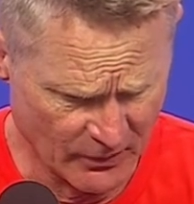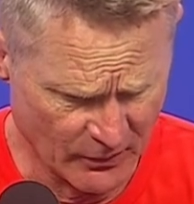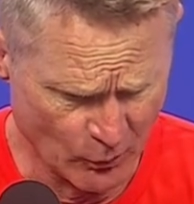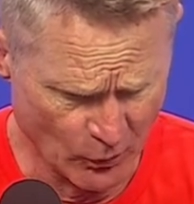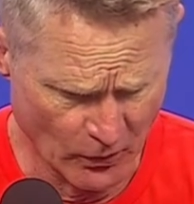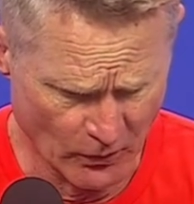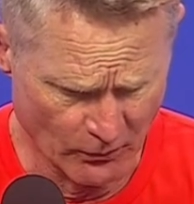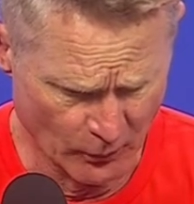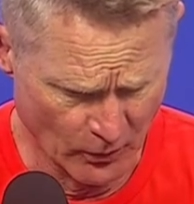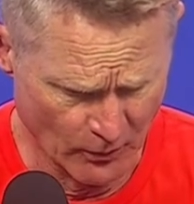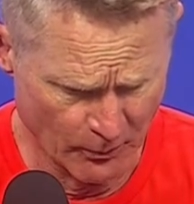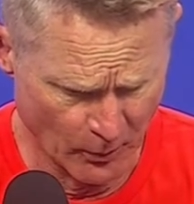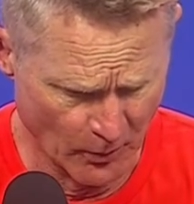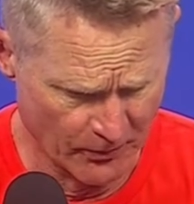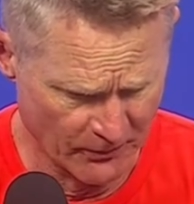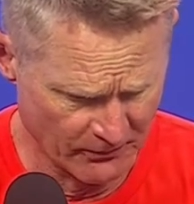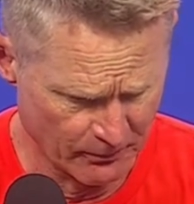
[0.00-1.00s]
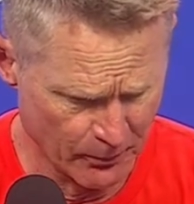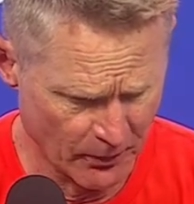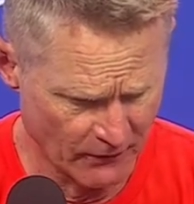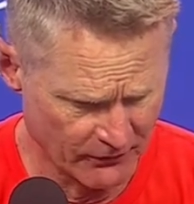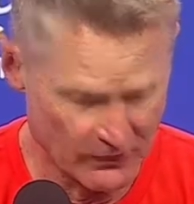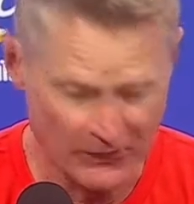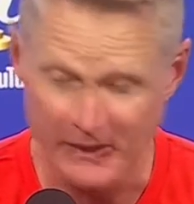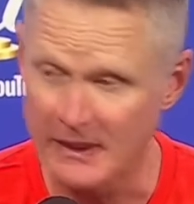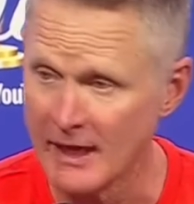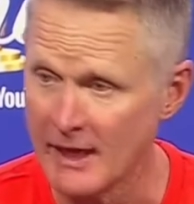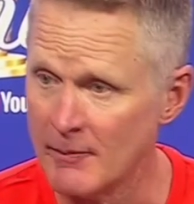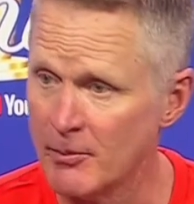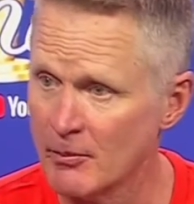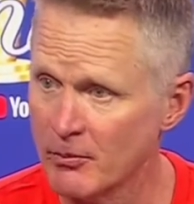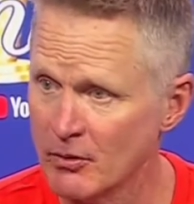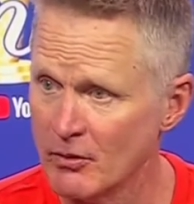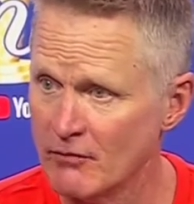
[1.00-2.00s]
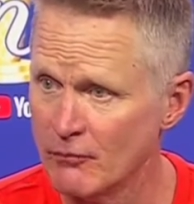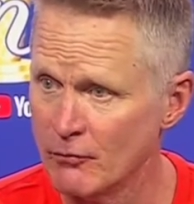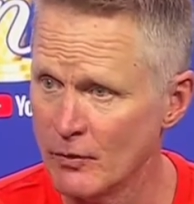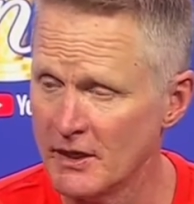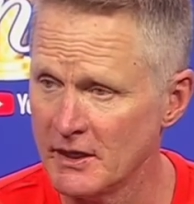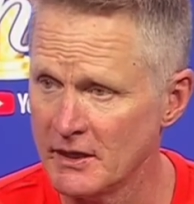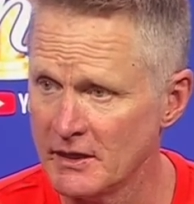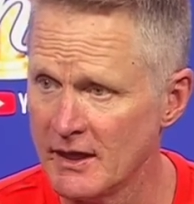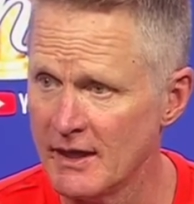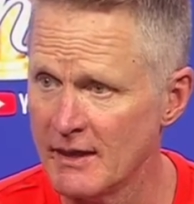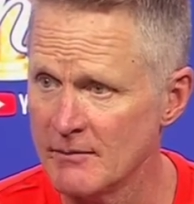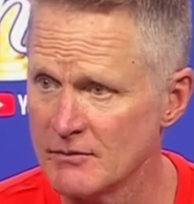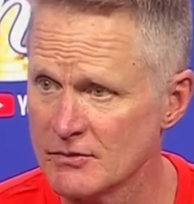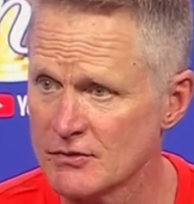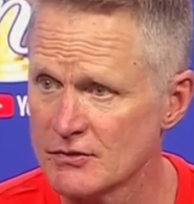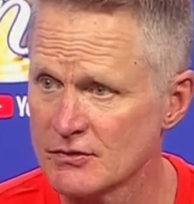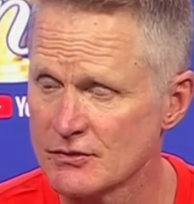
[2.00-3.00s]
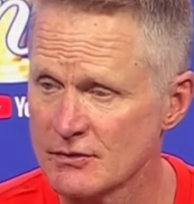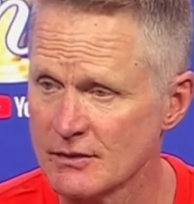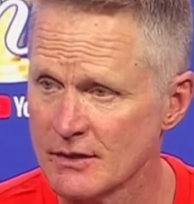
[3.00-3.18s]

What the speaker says: we're perfectly capable of winning games